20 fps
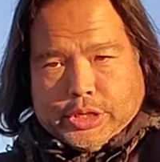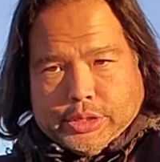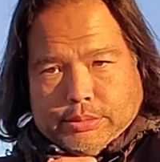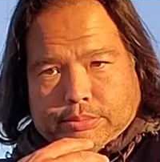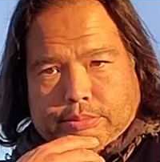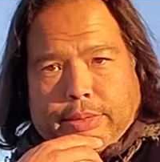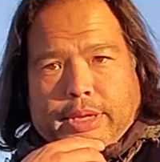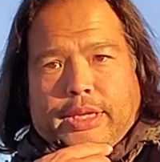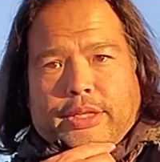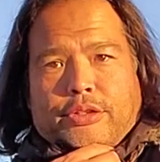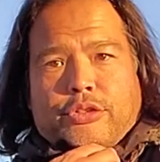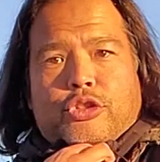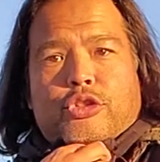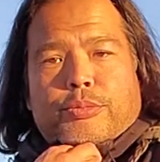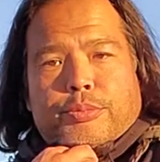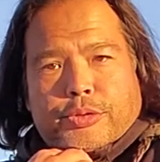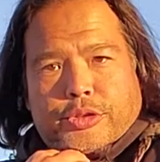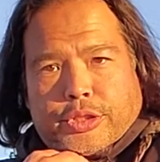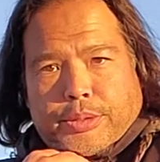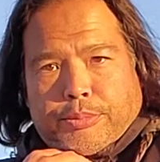gonna make it
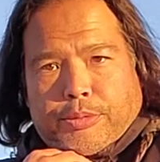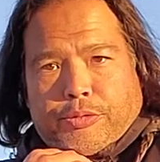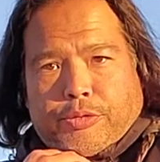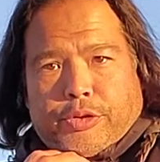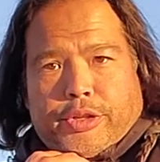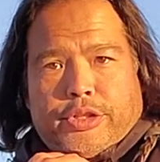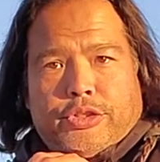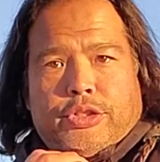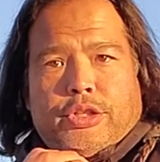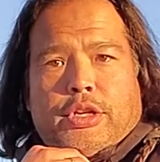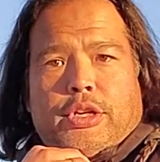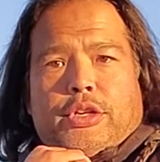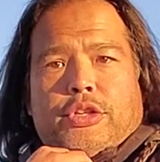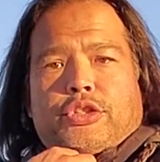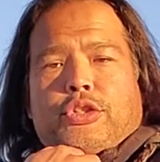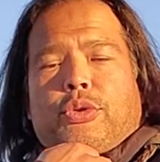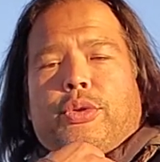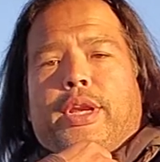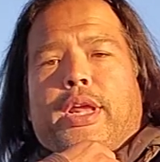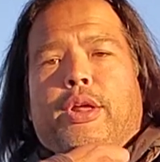super simple for this.
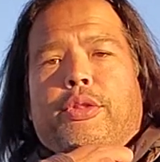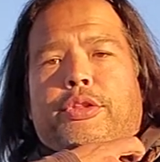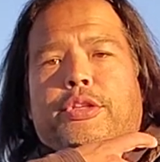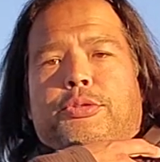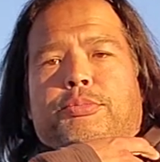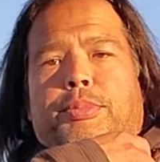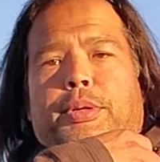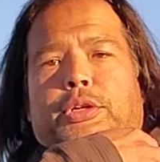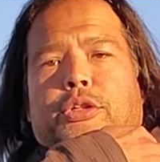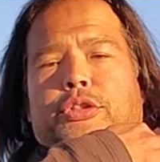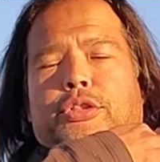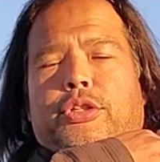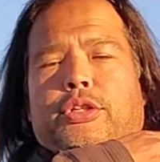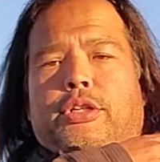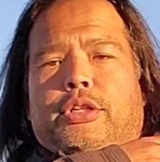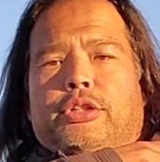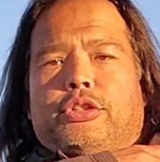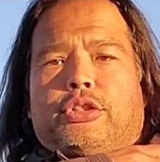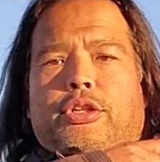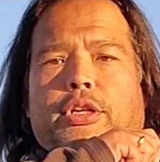So now this belt
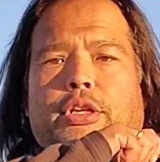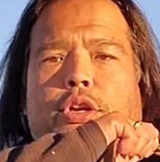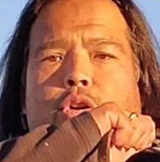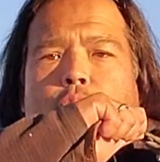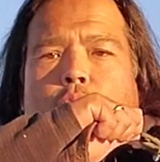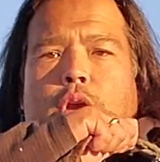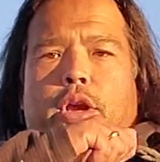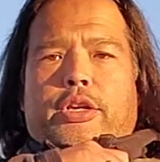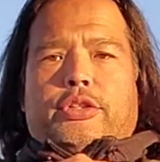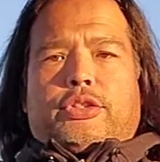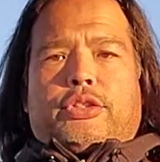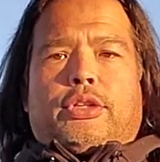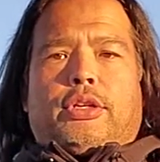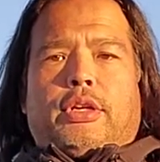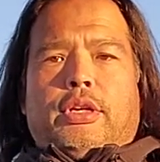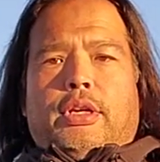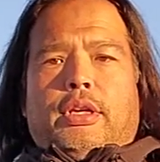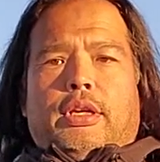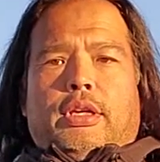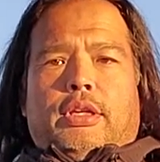is gonna cross
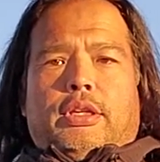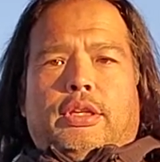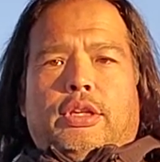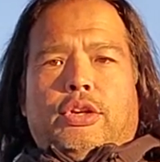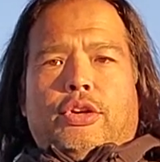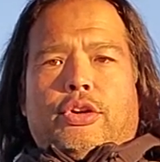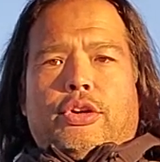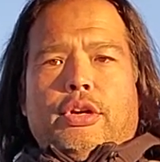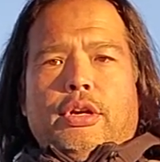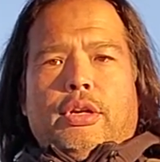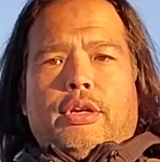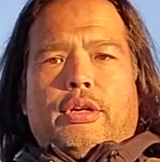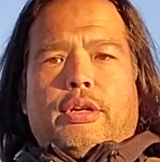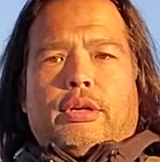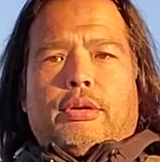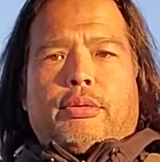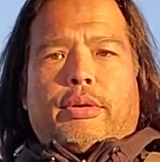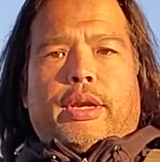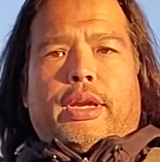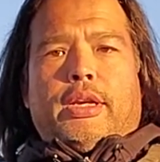here,
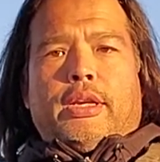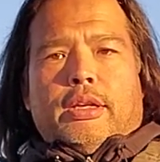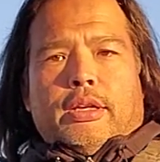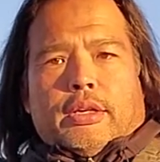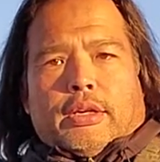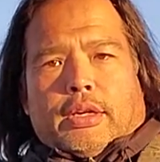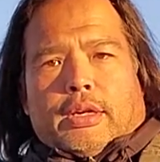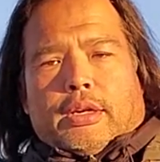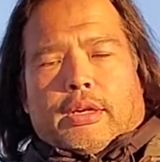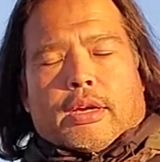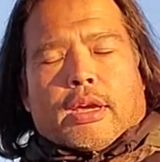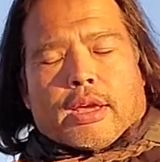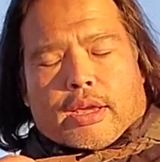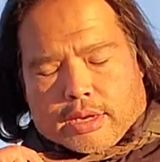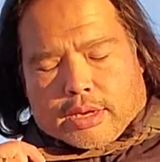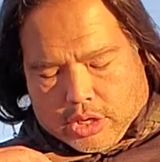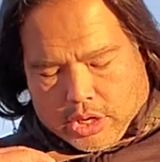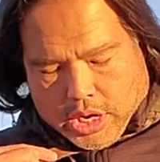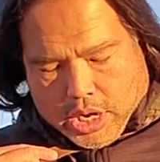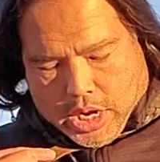right? And
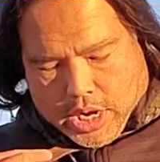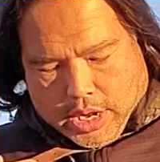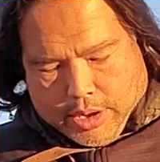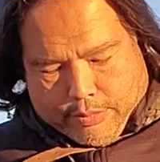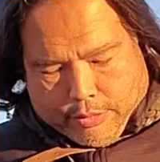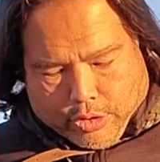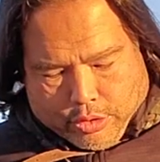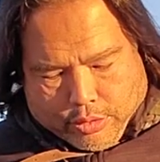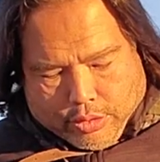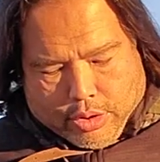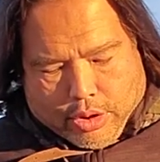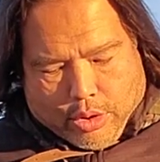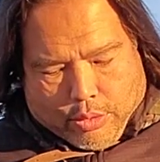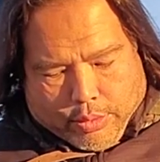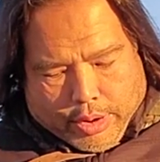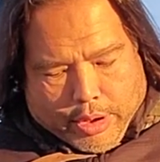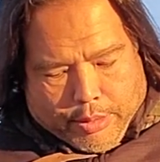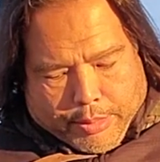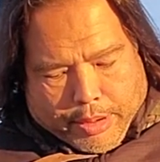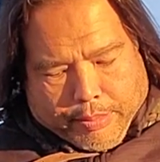it's gonna come
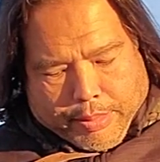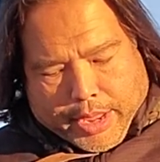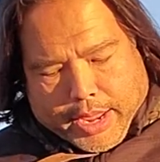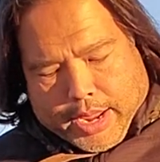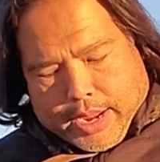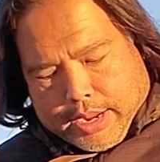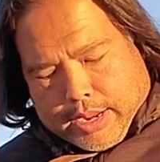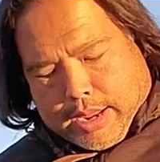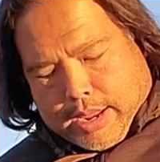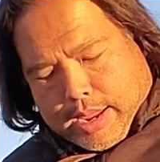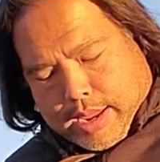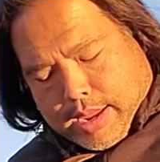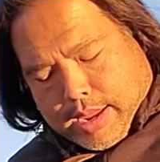around my back